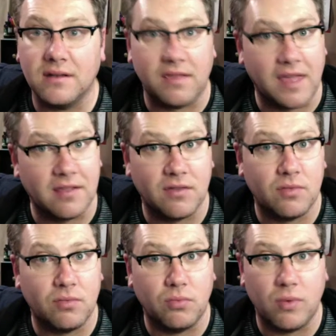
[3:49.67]

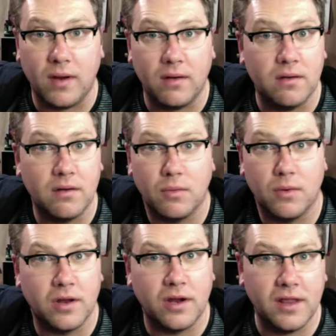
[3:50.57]
that's where
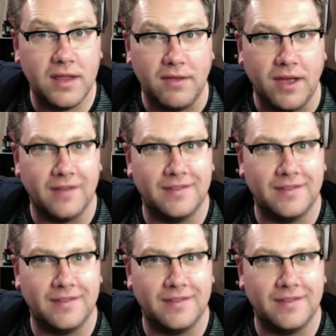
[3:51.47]
we're gonna leave you.